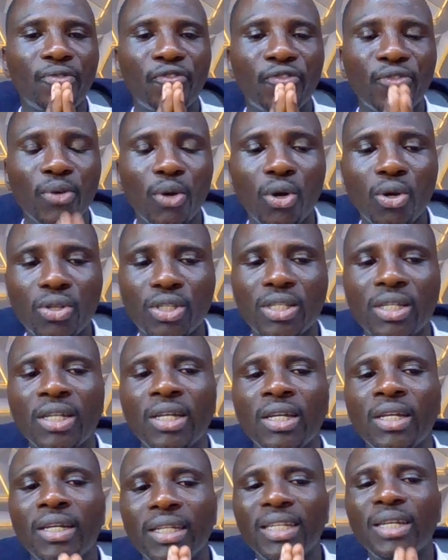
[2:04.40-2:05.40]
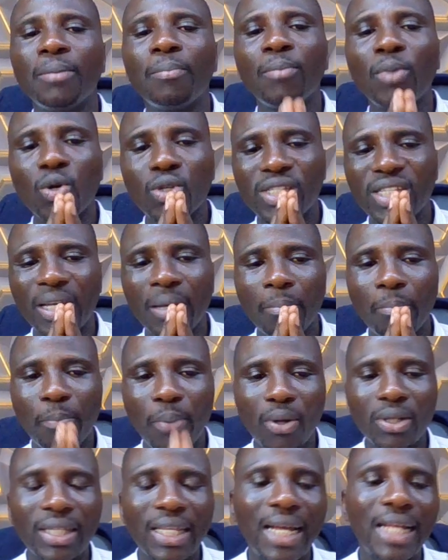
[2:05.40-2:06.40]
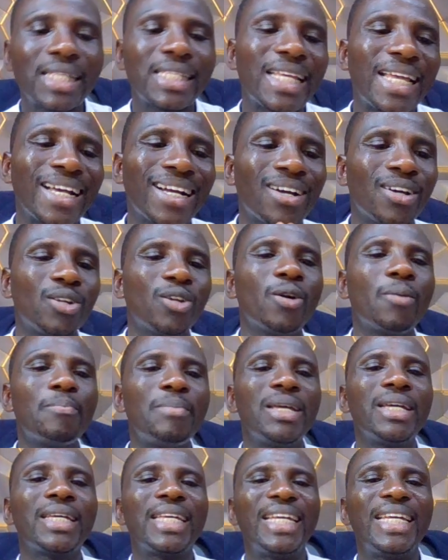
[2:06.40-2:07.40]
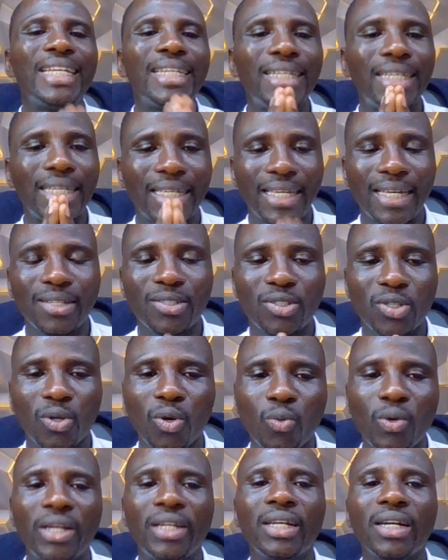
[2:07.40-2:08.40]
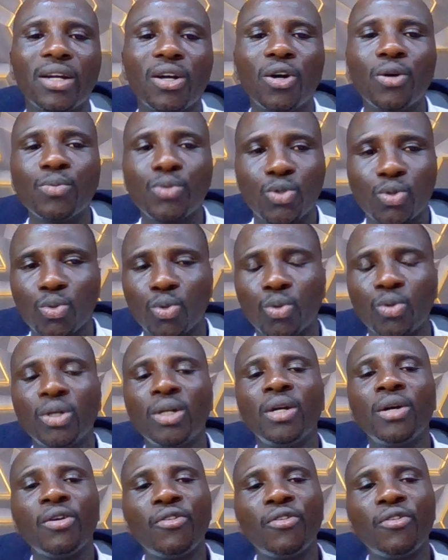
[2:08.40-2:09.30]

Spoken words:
front the most important economic indicator when it comes to